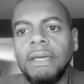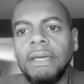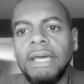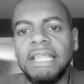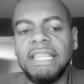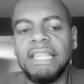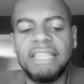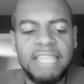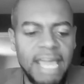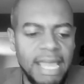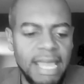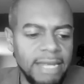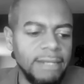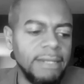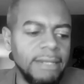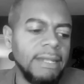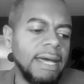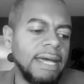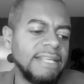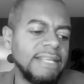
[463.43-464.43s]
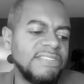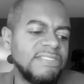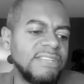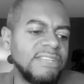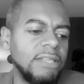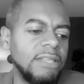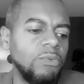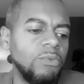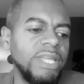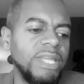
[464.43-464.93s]
And then I
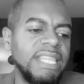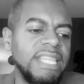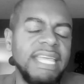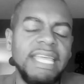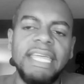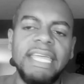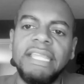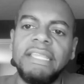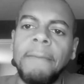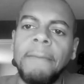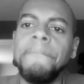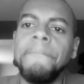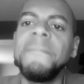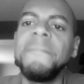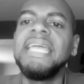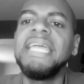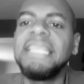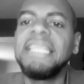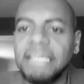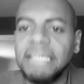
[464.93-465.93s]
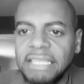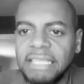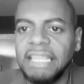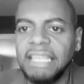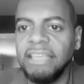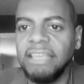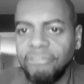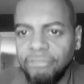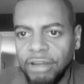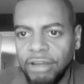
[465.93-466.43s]
said, we need media
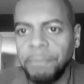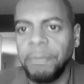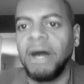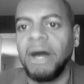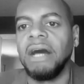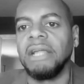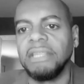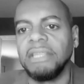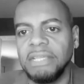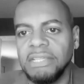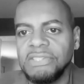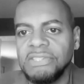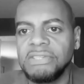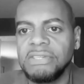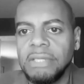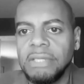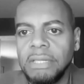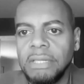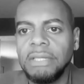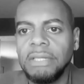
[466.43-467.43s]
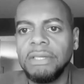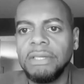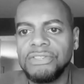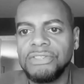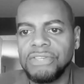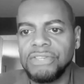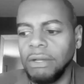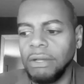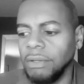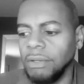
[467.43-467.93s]
delivery partners.
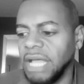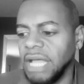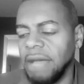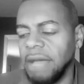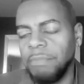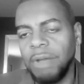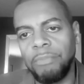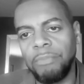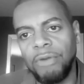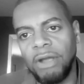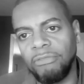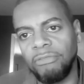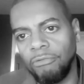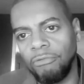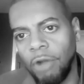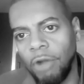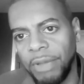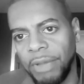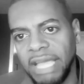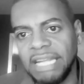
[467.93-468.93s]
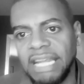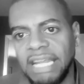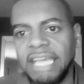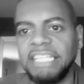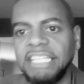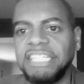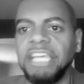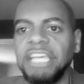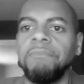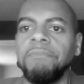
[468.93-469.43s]
So like my brother Robert in
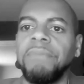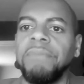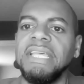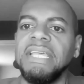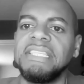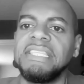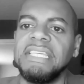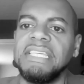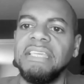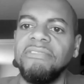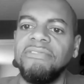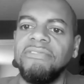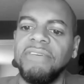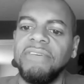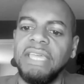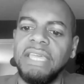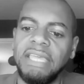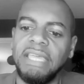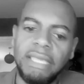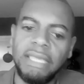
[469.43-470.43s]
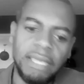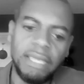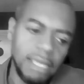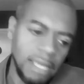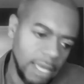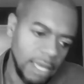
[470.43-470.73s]
HMP TV,